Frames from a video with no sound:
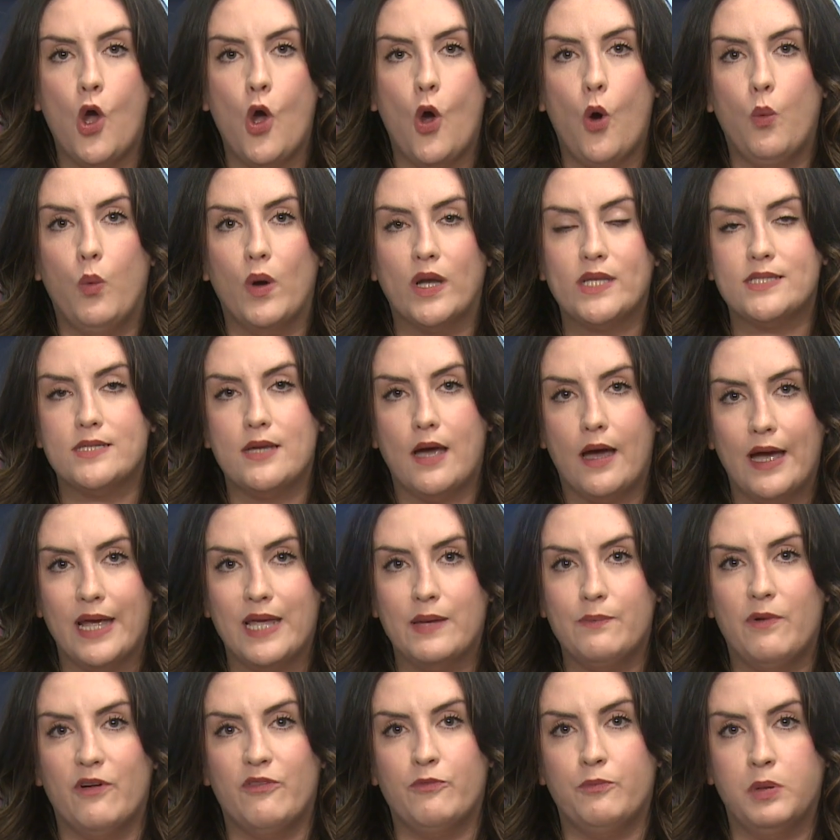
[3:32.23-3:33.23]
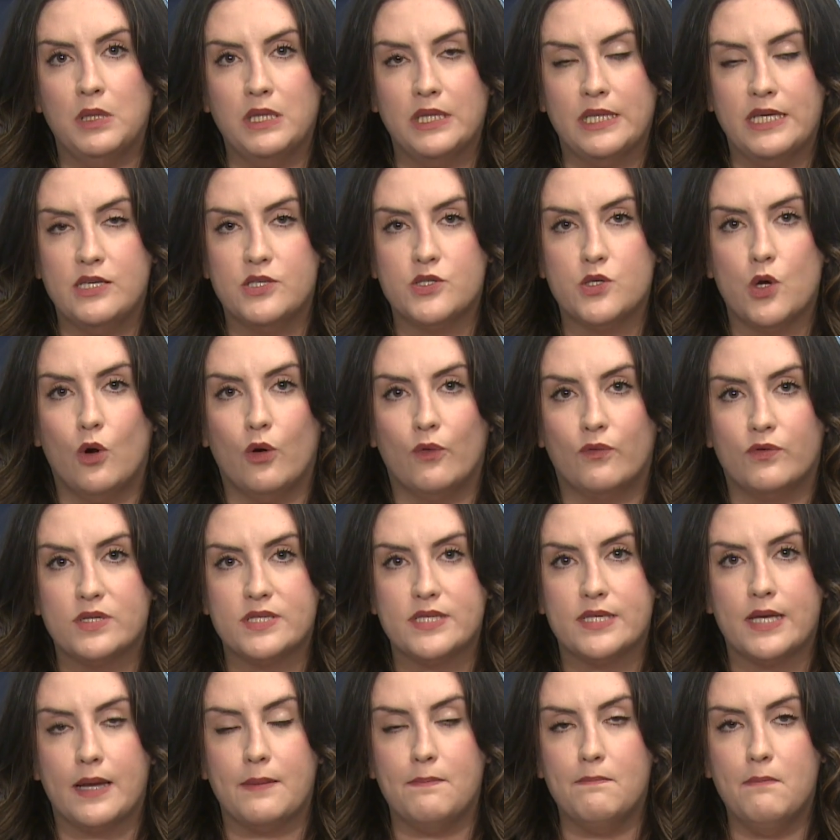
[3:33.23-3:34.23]
what type of police
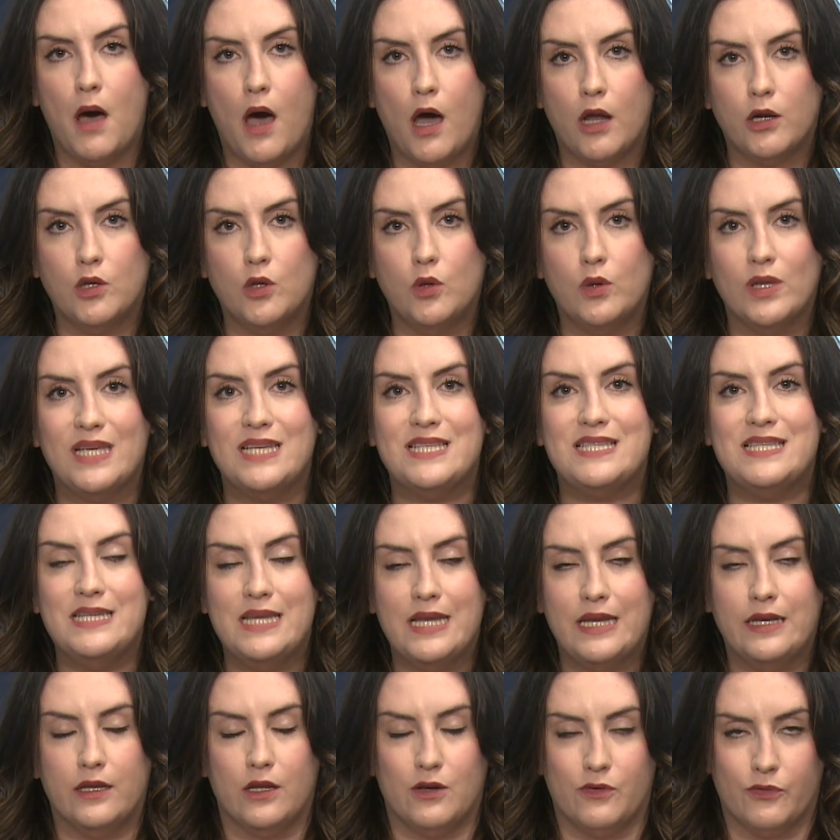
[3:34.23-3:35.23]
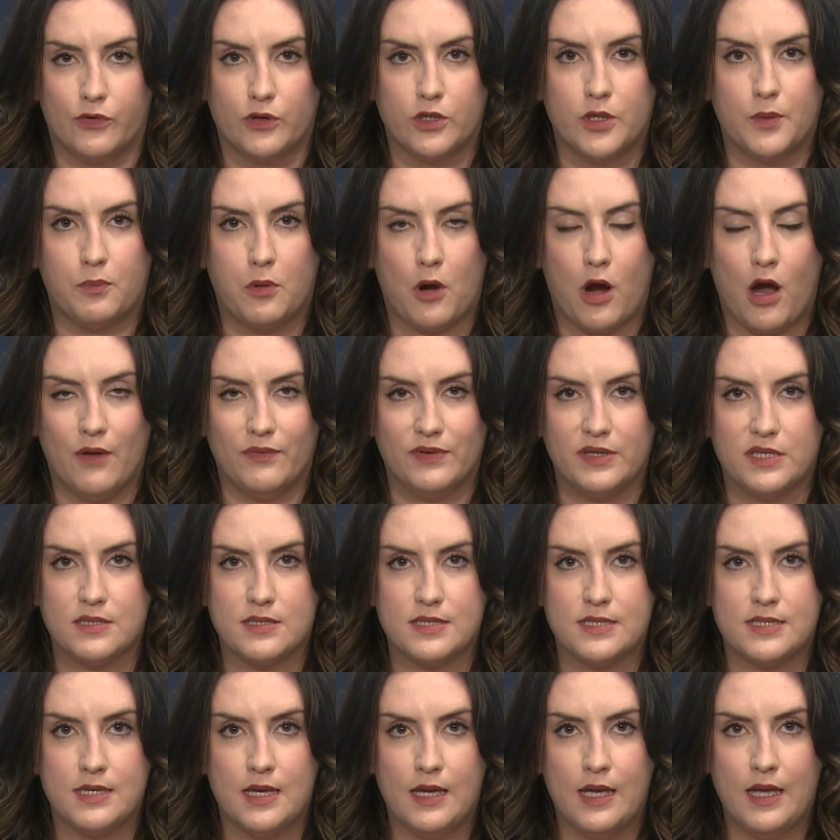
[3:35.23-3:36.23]
oversight model is needed for the
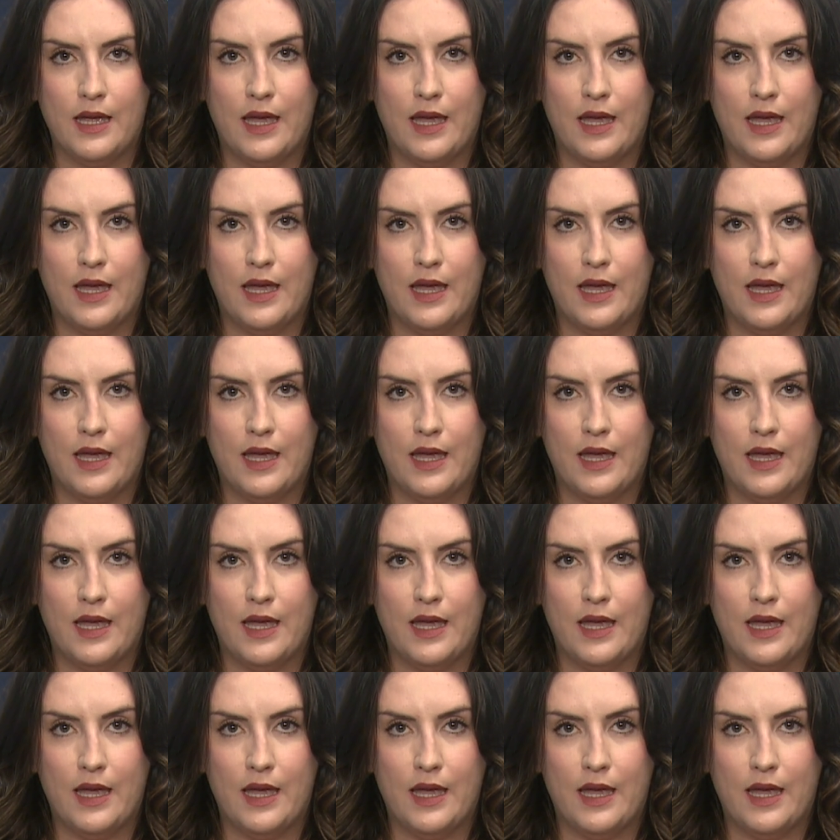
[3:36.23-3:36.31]
province.